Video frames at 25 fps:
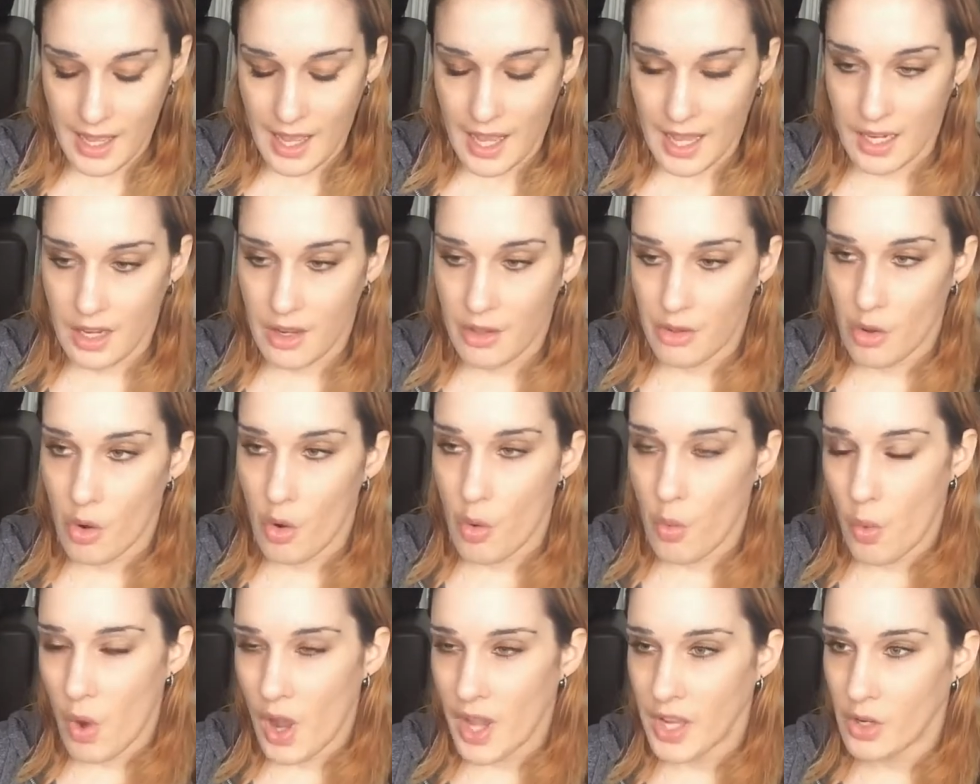And I
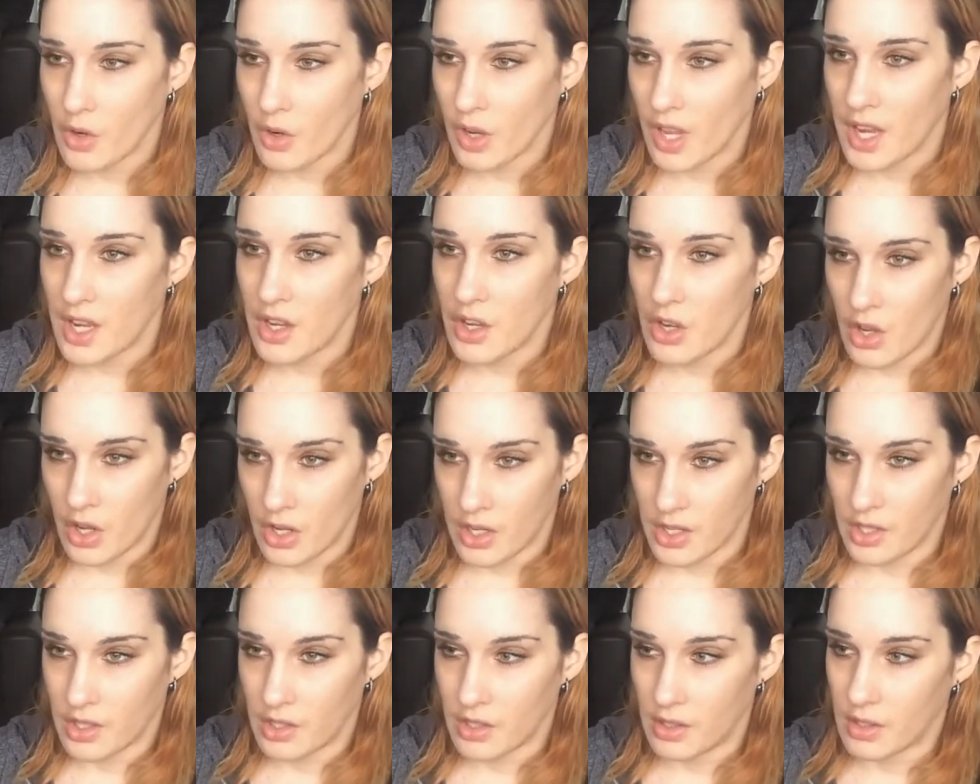thought, why not get
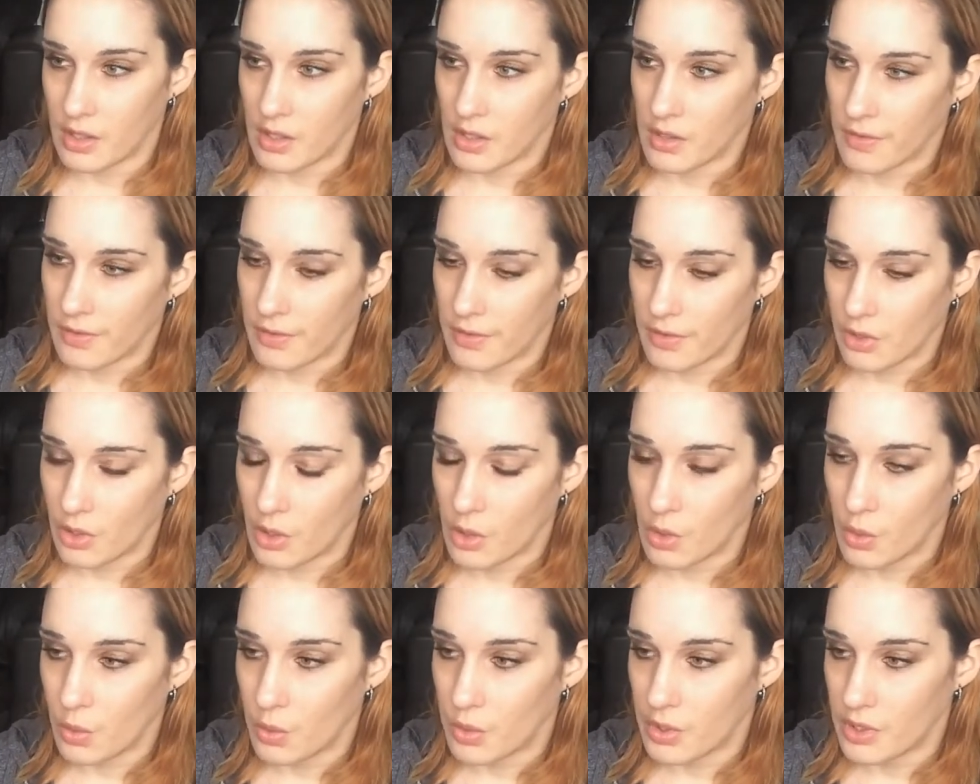nice,
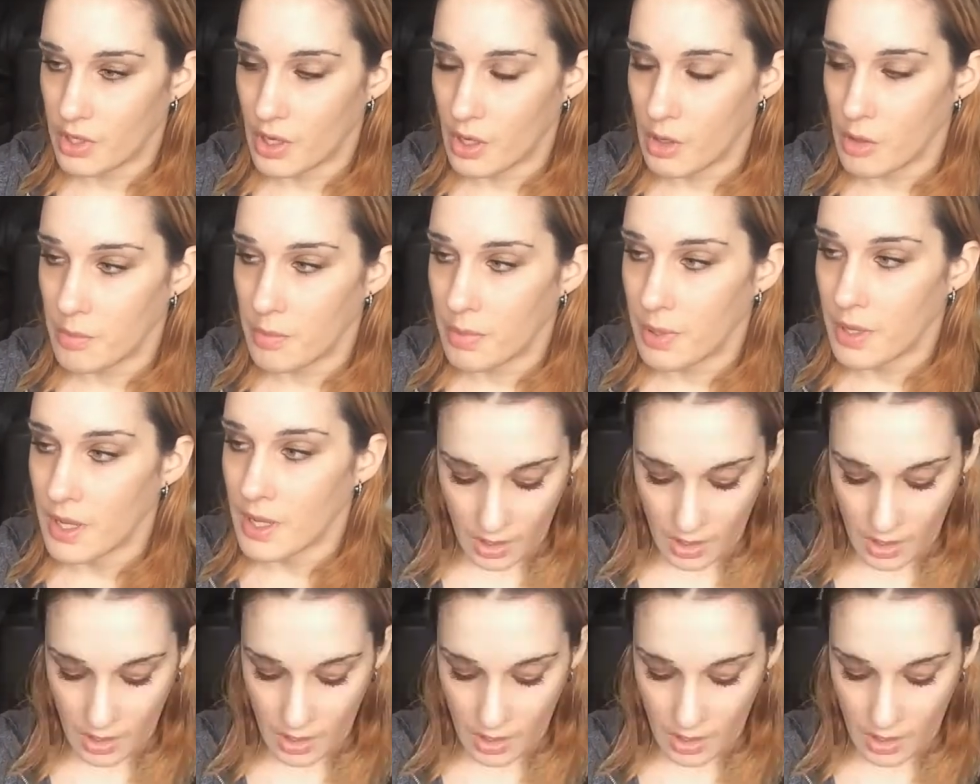cool soap?